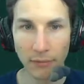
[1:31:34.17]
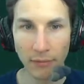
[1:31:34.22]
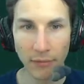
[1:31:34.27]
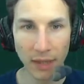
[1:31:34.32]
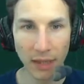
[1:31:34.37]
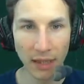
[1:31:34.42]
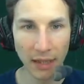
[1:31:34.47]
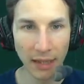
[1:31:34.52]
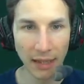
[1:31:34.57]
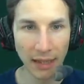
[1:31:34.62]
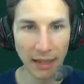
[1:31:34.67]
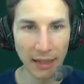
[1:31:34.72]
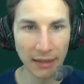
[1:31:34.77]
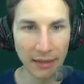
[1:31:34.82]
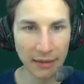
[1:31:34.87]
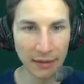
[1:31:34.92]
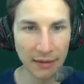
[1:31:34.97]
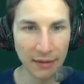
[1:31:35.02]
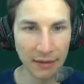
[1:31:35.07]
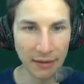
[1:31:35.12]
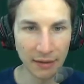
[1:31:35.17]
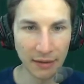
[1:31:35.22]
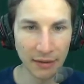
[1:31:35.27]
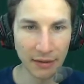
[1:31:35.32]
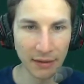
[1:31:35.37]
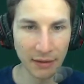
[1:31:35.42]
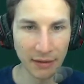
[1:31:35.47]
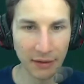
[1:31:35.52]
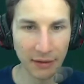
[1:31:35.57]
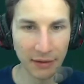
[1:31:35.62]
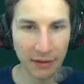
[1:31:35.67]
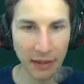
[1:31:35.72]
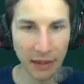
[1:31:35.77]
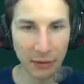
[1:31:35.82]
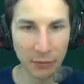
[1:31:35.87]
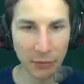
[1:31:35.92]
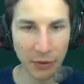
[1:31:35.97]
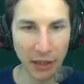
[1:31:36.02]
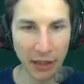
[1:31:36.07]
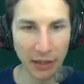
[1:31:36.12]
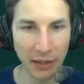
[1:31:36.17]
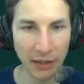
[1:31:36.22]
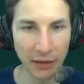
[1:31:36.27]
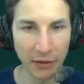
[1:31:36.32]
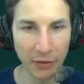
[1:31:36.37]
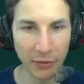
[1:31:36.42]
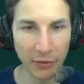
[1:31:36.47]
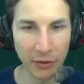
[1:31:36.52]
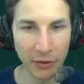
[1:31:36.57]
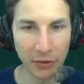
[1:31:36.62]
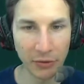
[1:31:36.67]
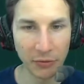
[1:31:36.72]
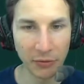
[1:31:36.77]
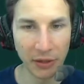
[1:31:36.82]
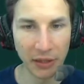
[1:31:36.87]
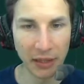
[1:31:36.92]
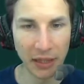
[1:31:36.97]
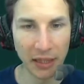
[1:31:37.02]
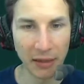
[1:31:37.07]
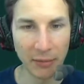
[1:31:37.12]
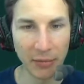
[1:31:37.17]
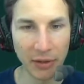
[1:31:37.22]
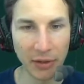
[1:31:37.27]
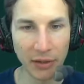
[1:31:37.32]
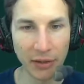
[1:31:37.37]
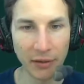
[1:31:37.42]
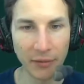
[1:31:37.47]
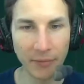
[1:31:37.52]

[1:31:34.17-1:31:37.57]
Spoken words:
And then we are going to enable